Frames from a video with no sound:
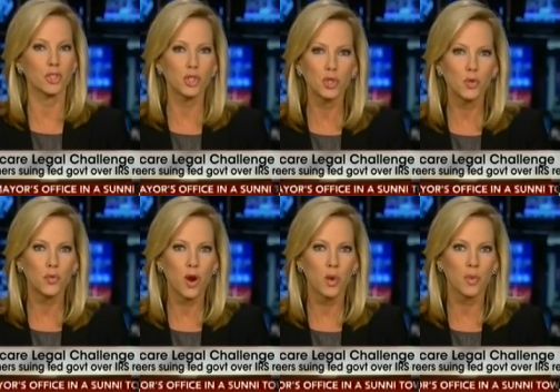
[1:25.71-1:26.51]
too
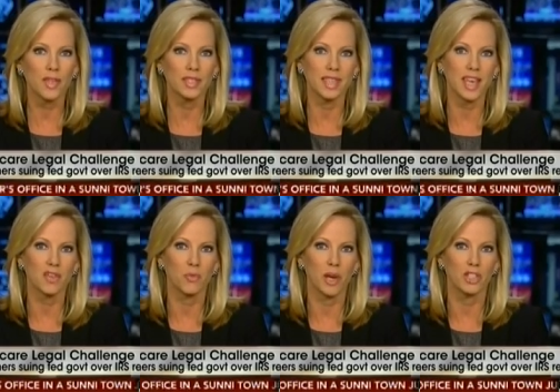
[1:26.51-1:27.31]
far when the executive
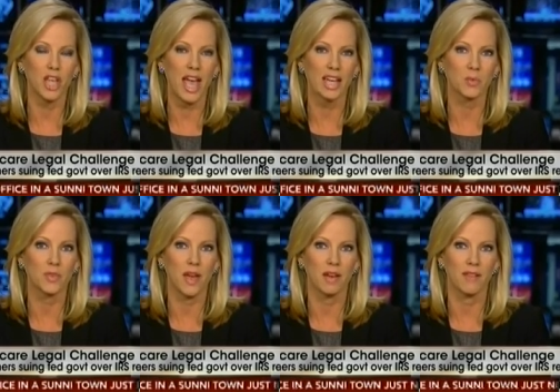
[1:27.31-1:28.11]
branch acts
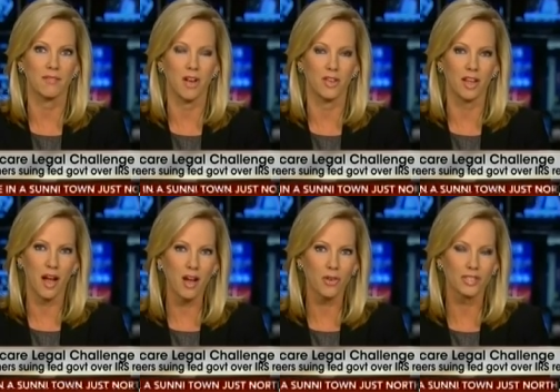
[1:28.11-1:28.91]
without involving
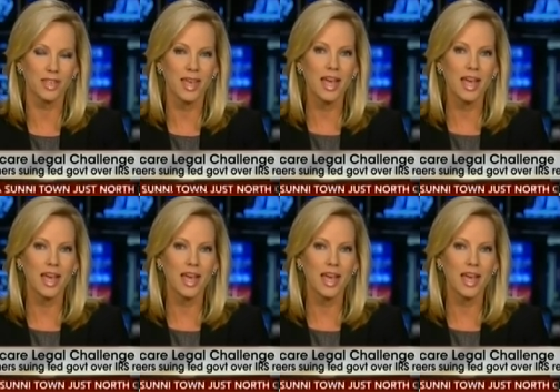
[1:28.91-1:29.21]
Congress.